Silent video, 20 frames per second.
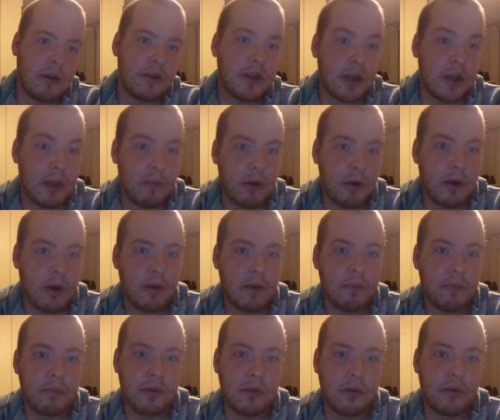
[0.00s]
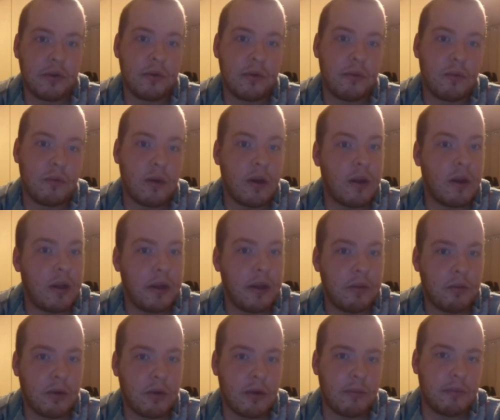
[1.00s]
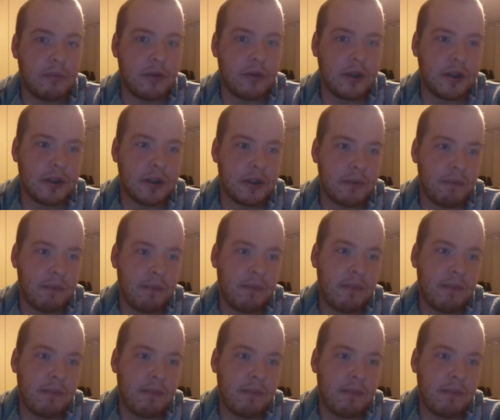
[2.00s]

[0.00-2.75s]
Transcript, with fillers: Summer blew a, a warm breeze.